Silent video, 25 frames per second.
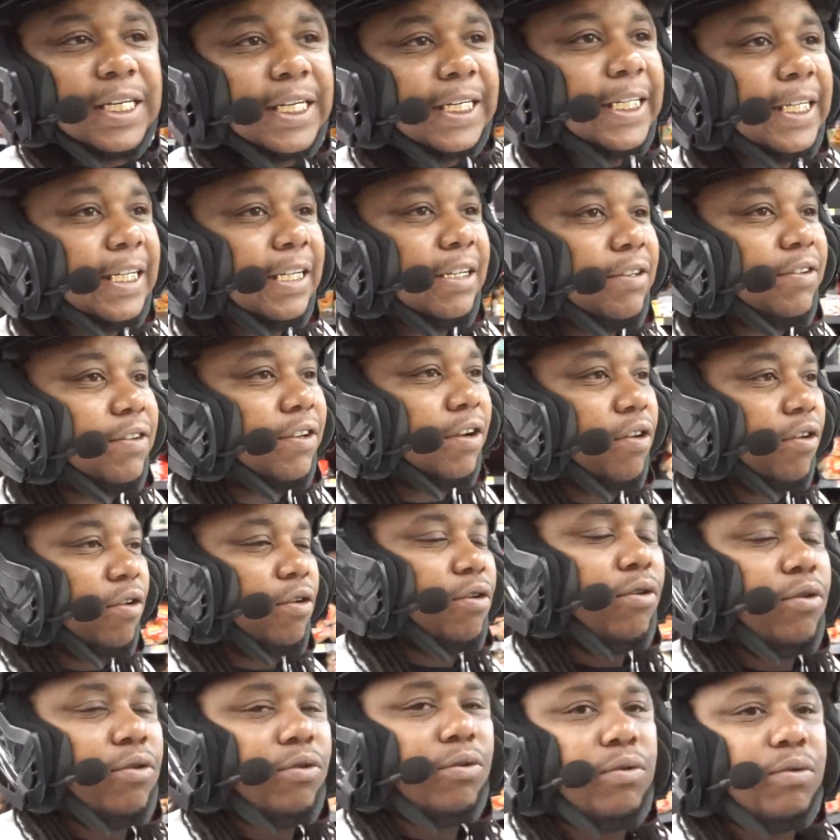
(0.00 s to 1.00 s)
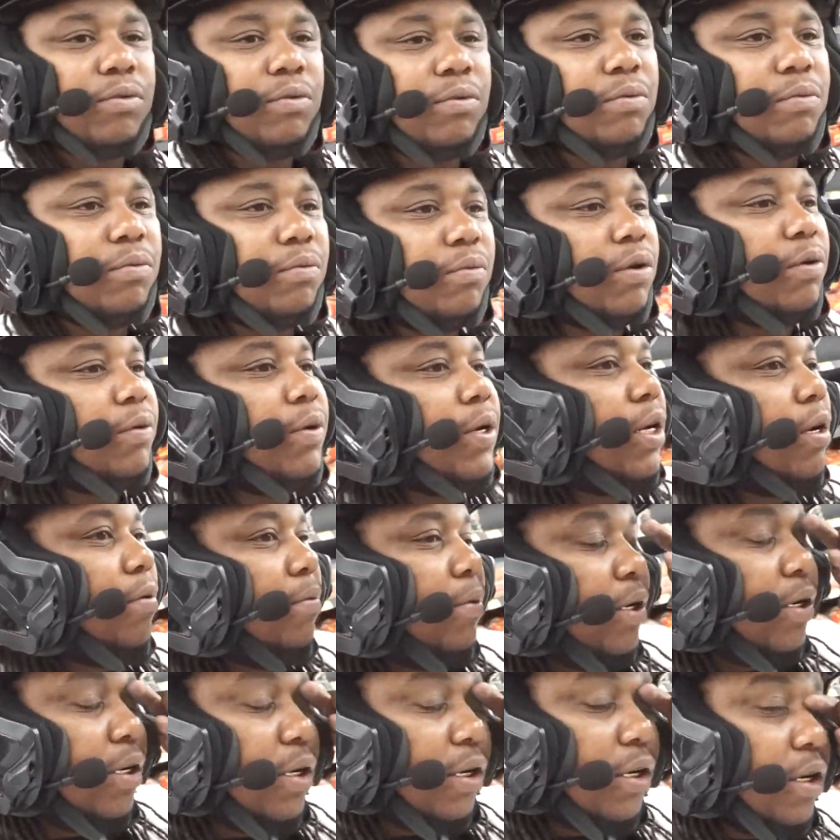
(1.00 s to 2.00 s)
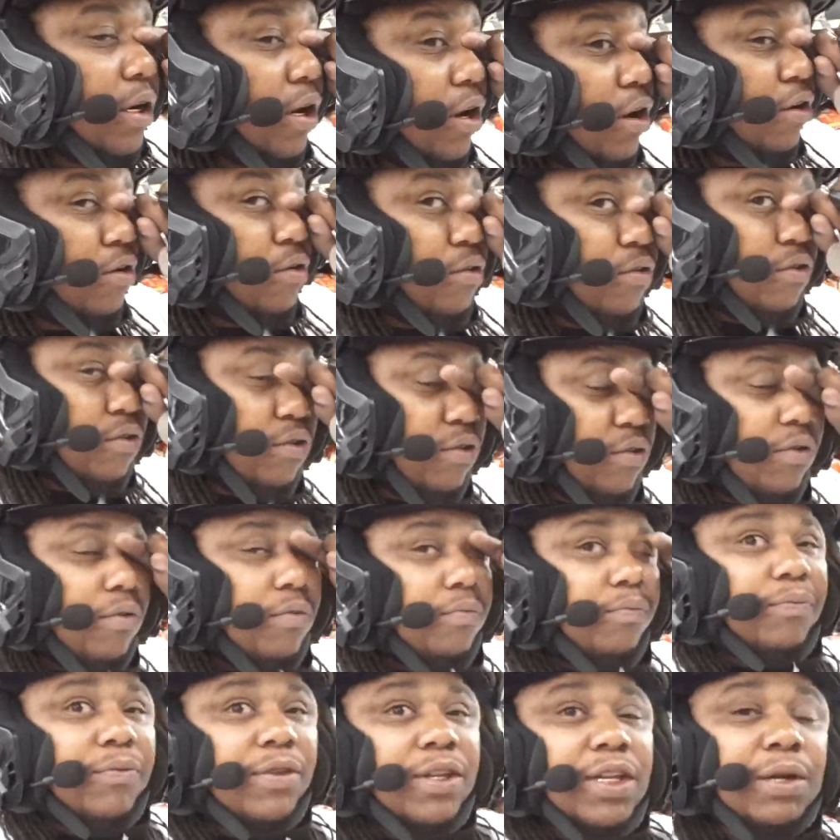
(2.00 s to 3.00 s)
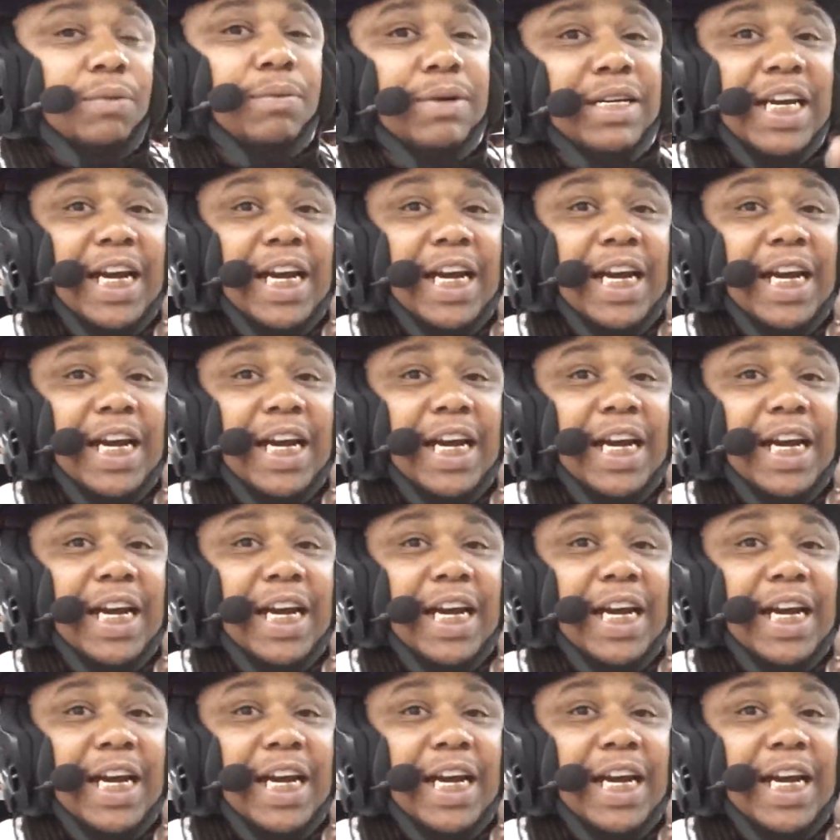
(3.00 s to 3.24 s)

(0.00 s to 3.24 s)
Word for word: yeah, so what we coming to get? Oh, we